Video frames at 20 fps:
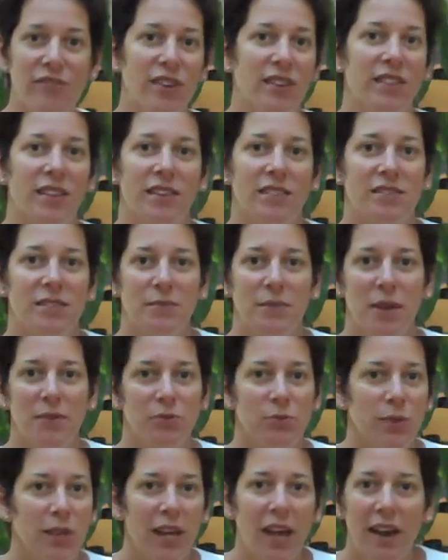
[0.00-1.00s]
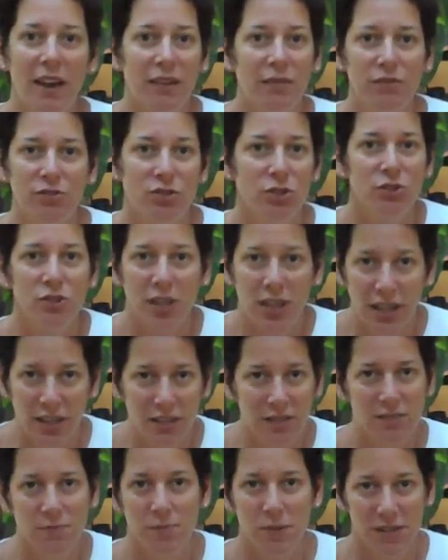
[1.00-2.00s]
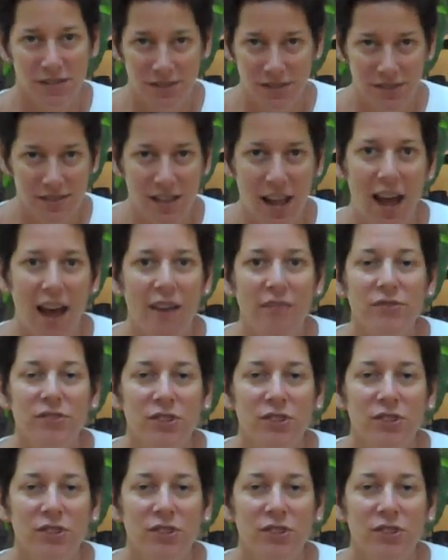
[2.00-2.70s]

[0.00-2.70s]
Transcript: and then sometimes we have 2 kids plus the staff.